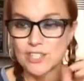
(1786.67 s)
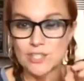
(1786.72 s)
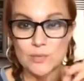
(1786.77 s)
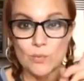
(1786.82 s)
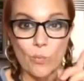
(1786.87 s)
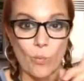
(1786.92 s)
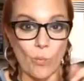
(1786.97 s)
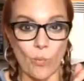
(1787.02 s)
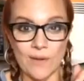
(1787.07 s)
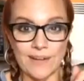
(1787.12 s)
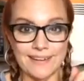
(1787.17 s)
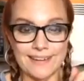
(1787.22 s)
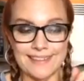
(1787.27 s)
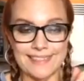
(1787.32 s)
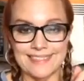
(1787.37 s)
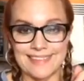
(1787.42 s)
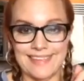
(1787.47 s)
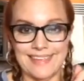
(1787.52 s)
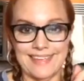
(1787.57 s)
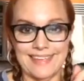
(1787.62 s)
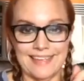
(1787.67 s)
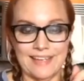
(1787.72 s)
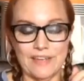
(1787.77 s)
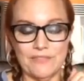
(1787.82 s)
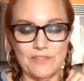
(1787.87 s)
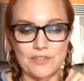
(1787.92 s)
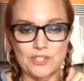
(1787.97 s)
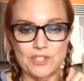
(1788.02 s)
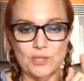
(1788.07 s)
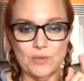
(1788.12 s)
just one
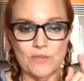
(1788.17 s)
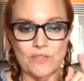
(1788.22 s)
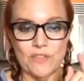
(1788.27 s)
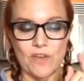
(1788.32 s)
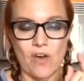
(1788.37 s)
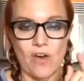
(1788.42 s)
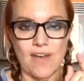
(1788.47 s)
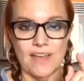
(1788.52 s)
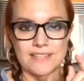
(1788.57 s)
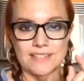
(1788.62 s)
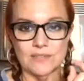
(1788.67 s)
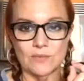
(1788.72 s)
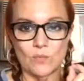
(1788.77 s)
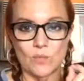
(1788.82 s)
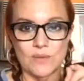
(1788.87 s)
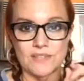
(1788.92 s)
thing that you thought